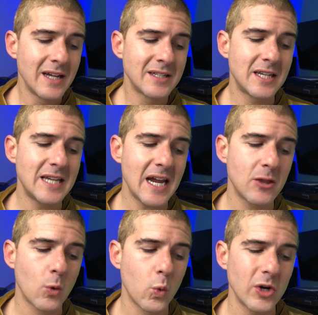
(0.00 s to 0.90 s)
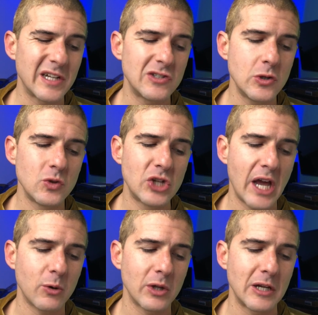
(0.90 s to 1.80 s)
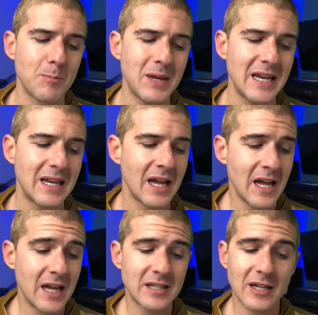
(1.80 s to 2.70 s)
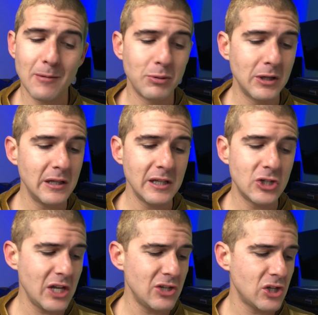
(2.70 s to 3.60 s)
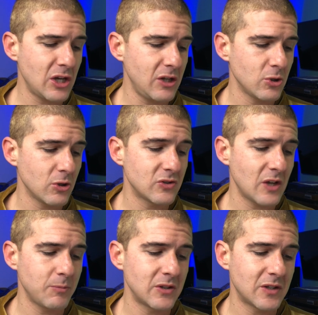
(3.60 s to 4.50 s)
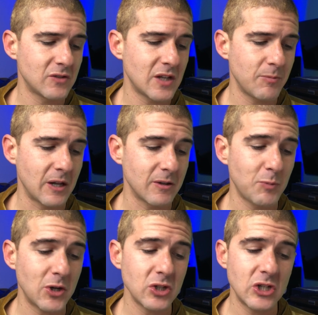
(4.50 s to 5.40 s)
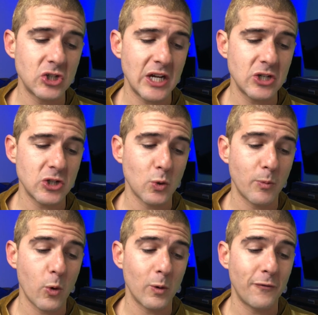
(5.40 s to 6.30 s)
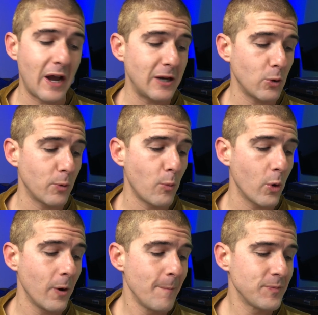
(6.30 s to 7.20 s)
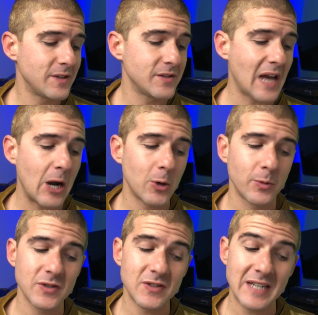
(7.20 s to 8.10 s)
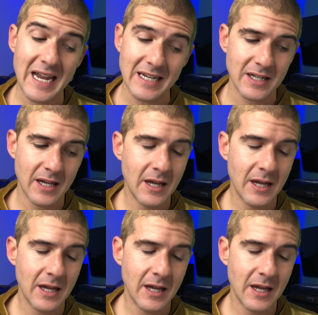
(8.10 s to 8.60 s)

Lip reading: Today, the word is used generally to mean to completely change the nature or substance of something, especially to change it to a more refined or more desirable state.